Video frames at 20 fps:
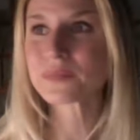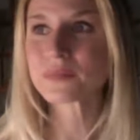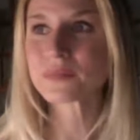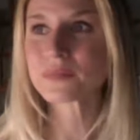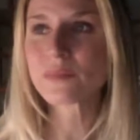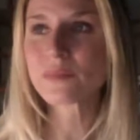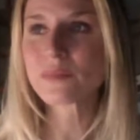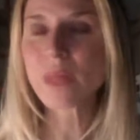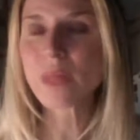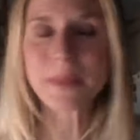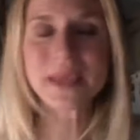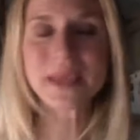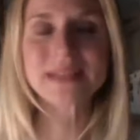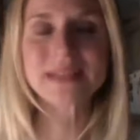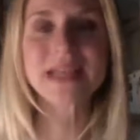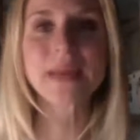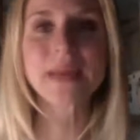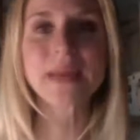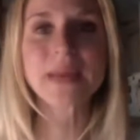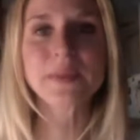Because I
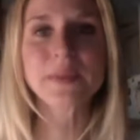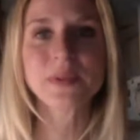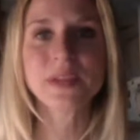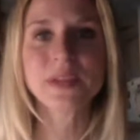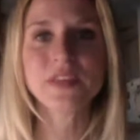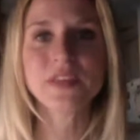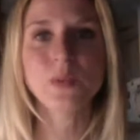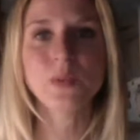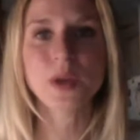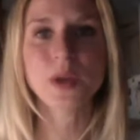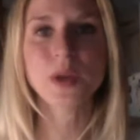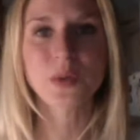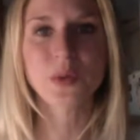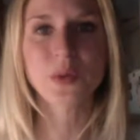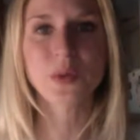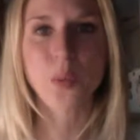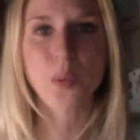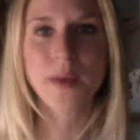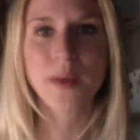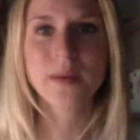believe we are
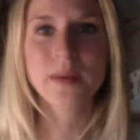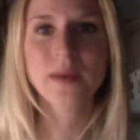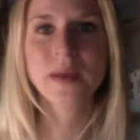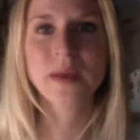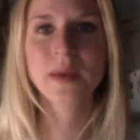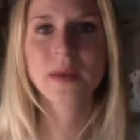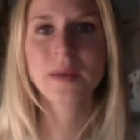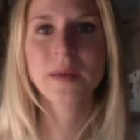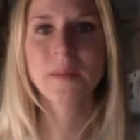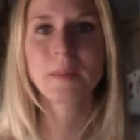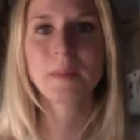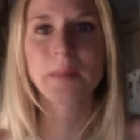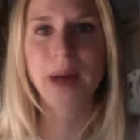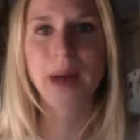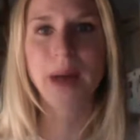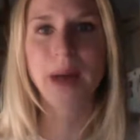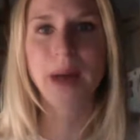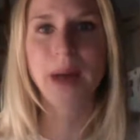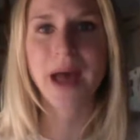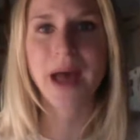one
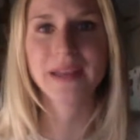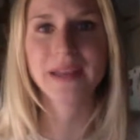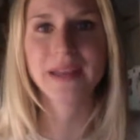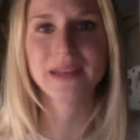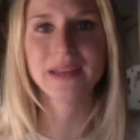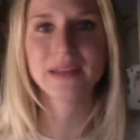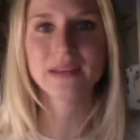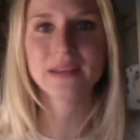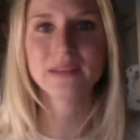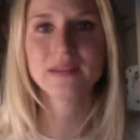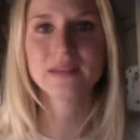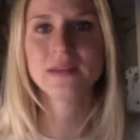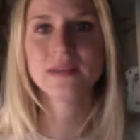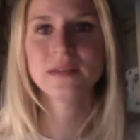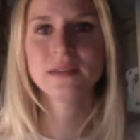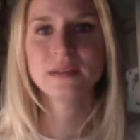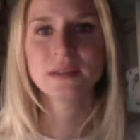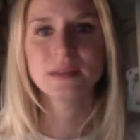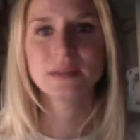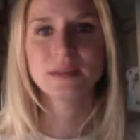body
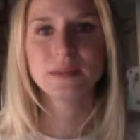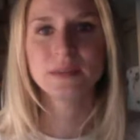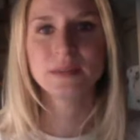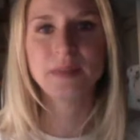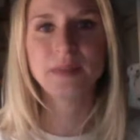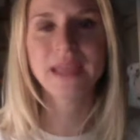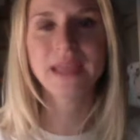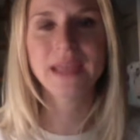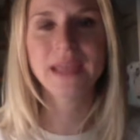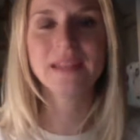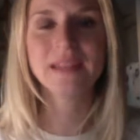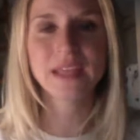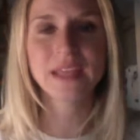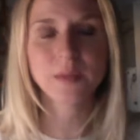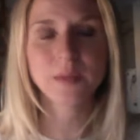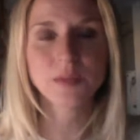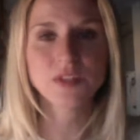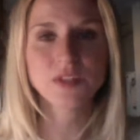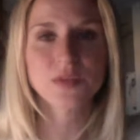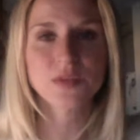made in the image
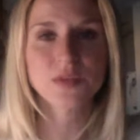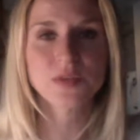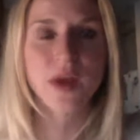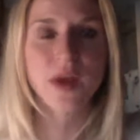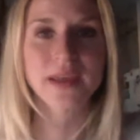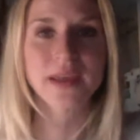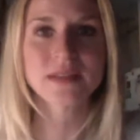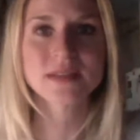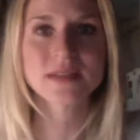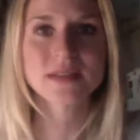of Christ.